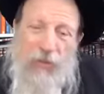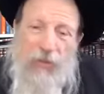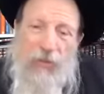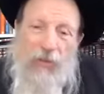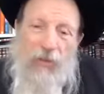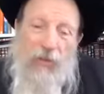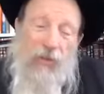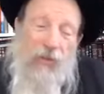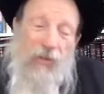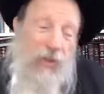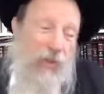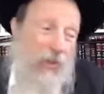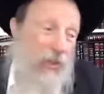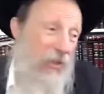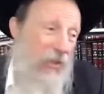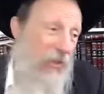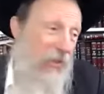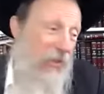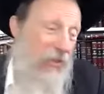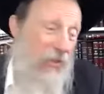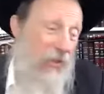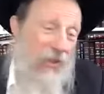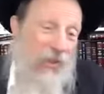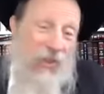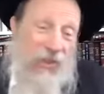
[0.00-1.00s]
So, you know,
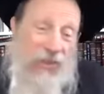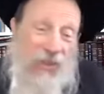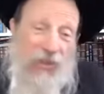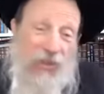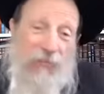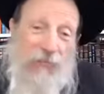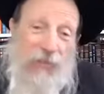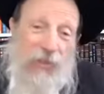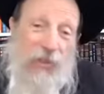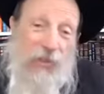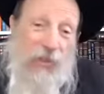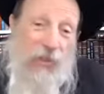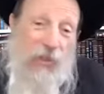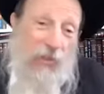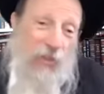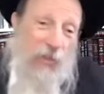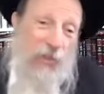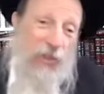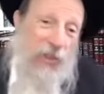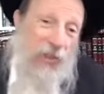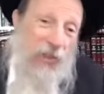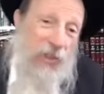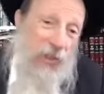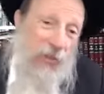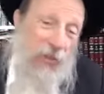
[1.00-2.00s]
there's this guy, Mr.
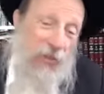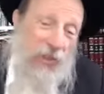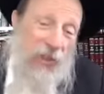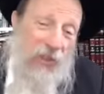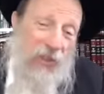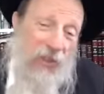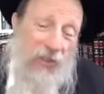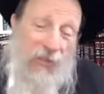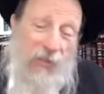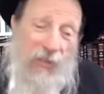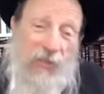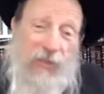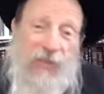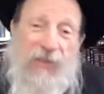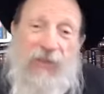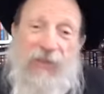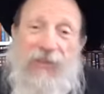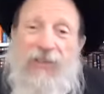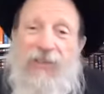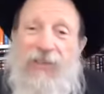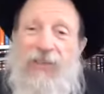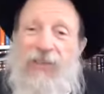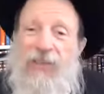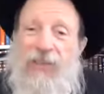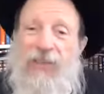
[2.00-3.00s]
Groish, you know, he has the,
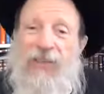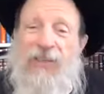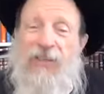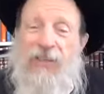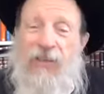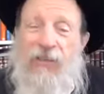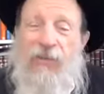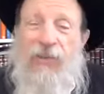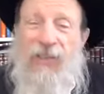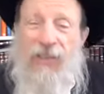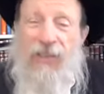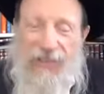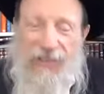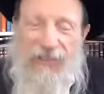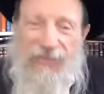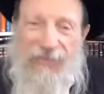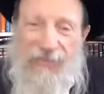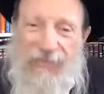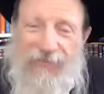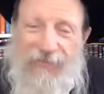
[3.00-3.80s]
says, Listen,